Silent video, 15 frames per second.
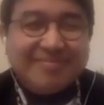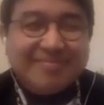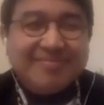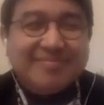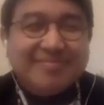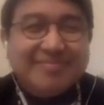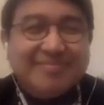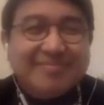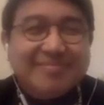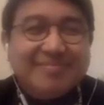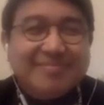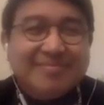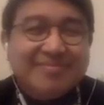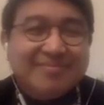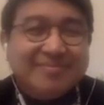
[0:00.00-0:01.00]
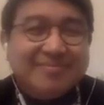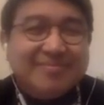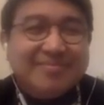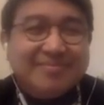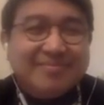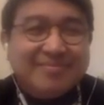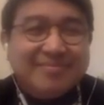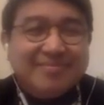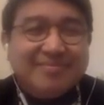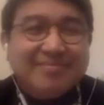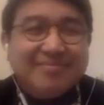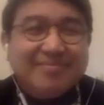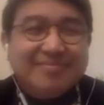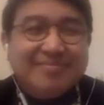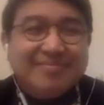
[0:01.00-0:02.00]

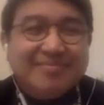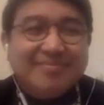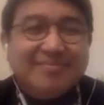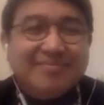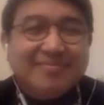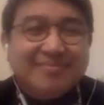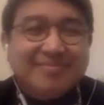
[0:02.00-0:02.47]
The person shown says nothing.